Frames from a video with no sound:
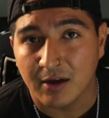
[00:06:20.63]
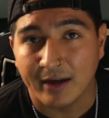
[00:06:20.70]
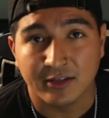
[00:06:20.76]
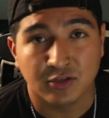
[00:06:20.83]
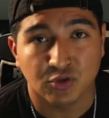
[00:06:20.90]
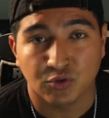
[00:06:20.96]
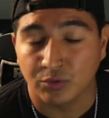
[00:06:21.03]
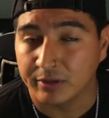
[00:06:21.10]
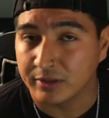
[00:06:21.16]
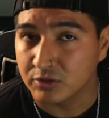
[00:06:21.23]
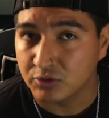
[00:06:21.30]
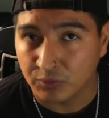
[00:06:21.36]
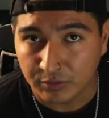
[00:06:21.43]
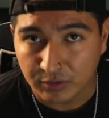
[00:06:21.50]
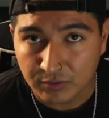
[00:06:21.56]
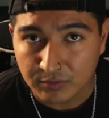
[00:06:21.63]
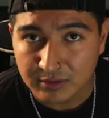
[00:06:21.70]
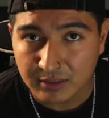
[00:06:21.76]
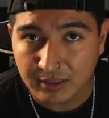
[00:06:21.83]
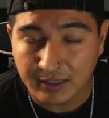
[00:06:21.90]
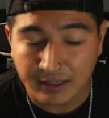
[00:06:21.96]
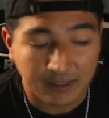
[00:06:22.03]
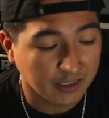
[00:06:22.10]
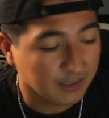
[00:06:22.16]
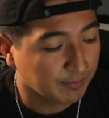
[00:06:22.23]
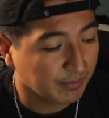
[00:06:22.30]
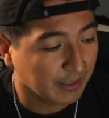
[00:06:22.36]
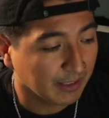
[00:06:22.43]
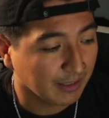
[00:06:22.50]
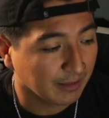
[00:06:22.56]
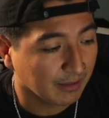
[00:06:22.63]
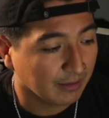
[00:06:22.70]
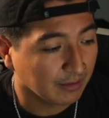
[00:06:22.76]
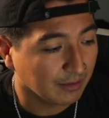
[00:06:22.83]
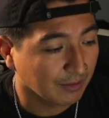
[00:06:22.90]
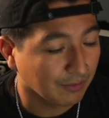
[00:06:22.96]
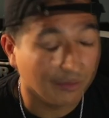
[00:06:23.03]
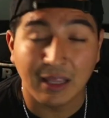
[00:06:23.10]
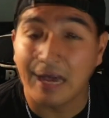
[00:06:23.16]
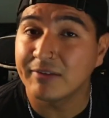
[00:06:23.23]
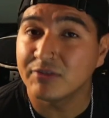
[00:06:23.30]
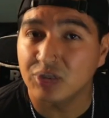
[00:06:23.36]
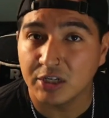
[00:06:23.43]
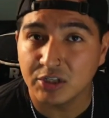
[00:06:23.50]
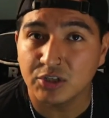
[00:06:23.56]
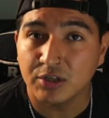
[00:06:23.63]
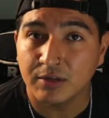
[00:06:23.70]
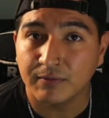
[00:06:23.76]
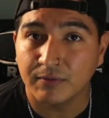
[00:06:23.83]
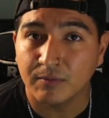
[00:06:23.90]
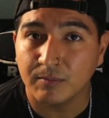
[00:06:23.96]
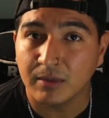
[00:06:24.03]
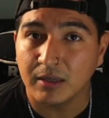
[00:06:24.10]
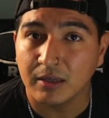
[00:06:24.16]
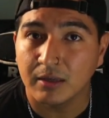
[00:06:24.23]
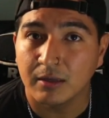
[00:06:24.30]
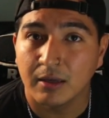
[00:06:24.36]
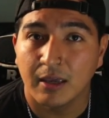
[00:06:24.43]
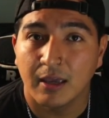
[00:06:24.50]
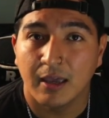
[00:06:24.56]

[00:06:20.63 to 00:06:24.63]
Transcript: I truly enjoy using it. It's been, you know, life changing for me.